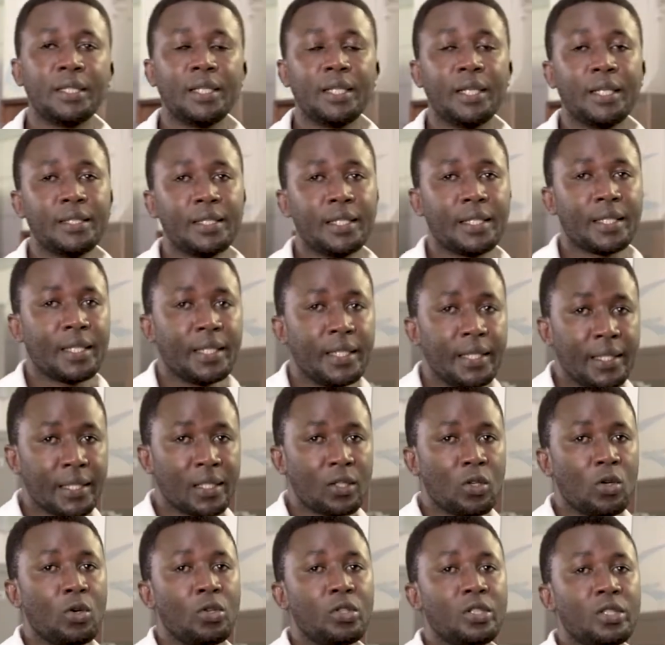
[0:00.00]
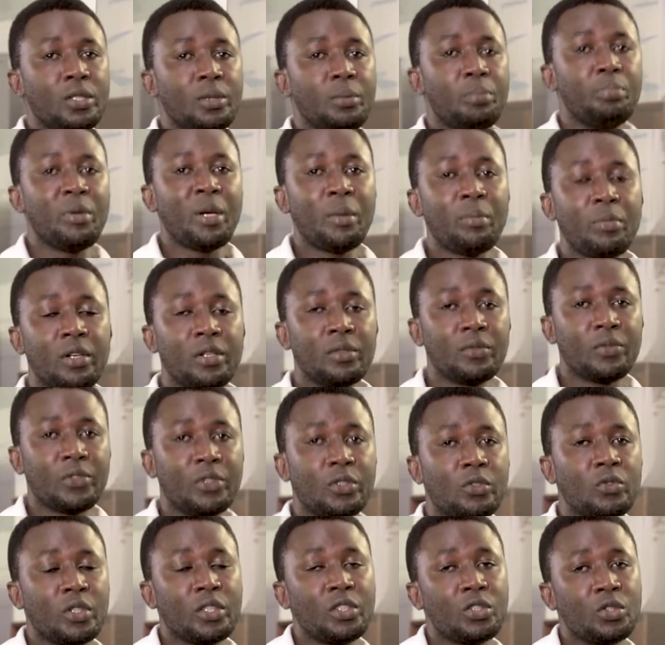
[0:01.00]
a technique called membrane
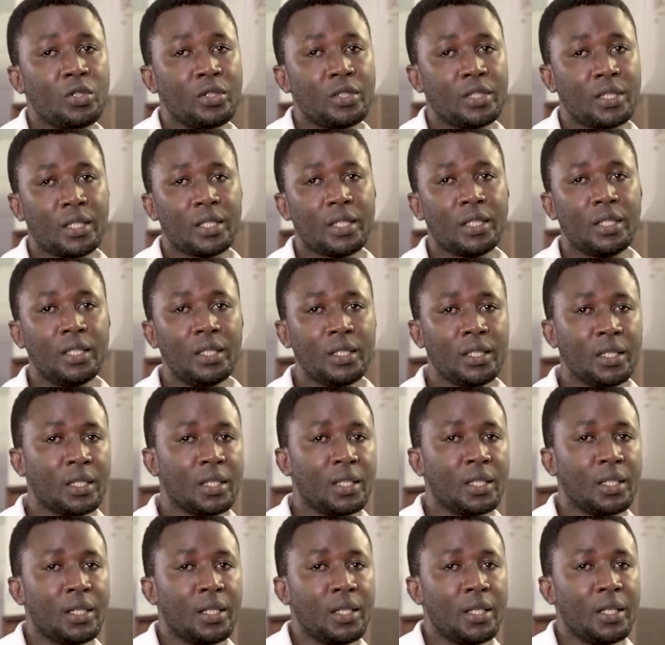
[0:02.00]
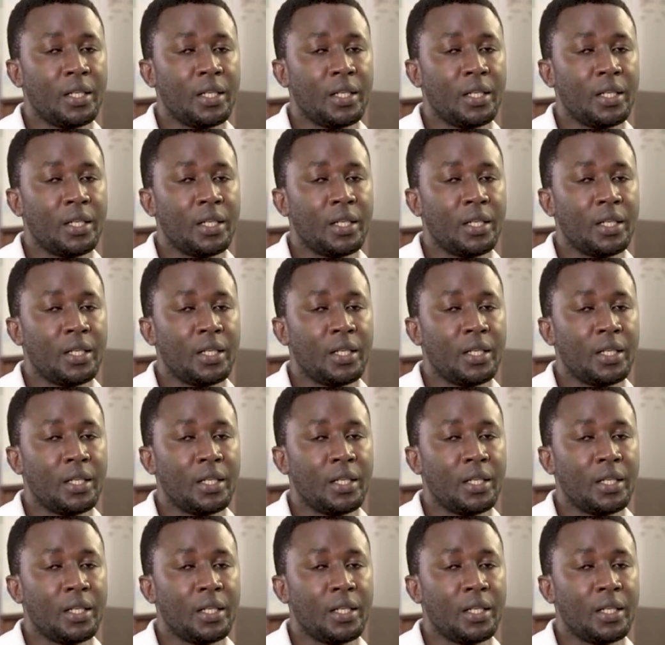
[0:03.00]
filtration technique.